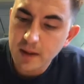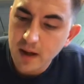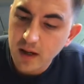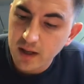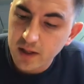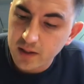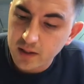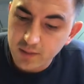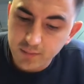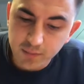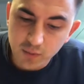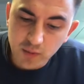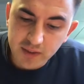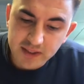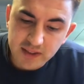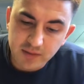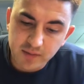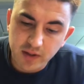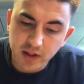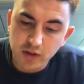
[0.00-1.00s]
I heard the voice
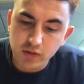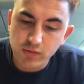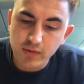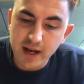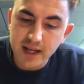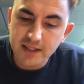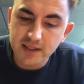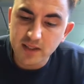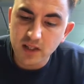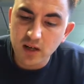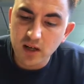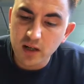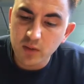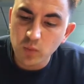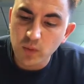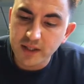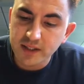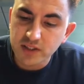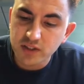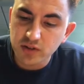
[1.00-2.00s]
of the Grand High
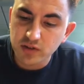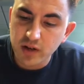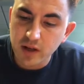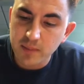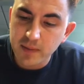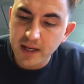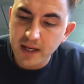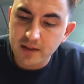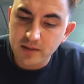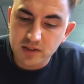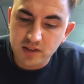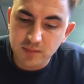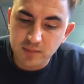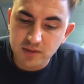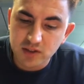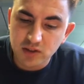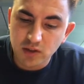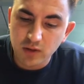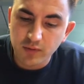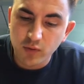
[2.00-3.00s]
Witch screaming out some
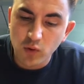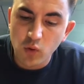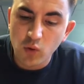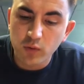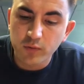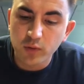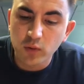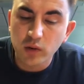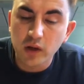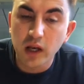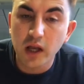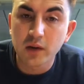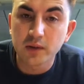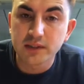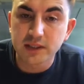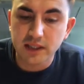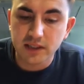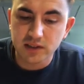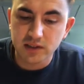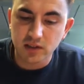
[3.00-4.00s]
sort of awful
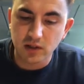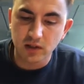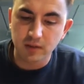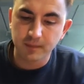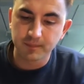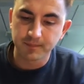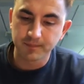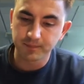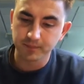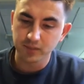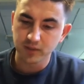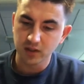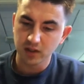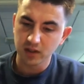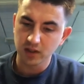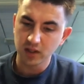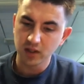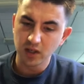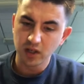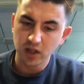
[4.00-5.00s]
gloating song.
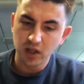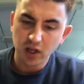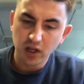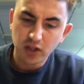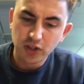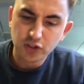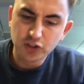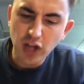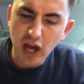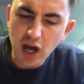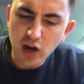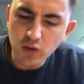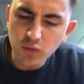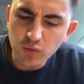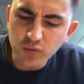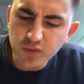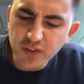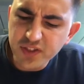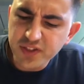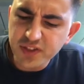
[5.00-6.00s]

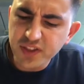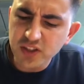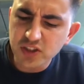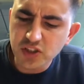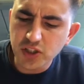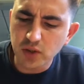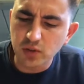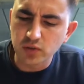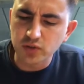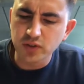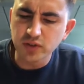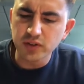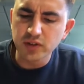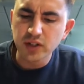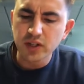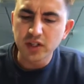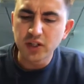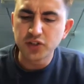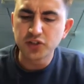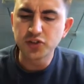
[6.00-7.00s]
"Down with the children,
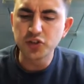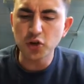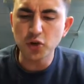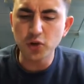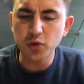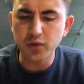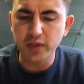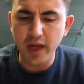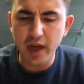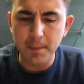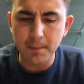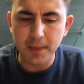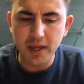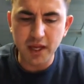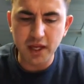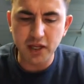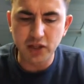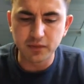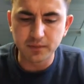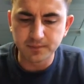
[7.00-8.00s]
do them
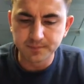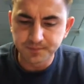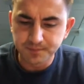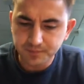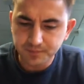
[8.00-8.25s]
in,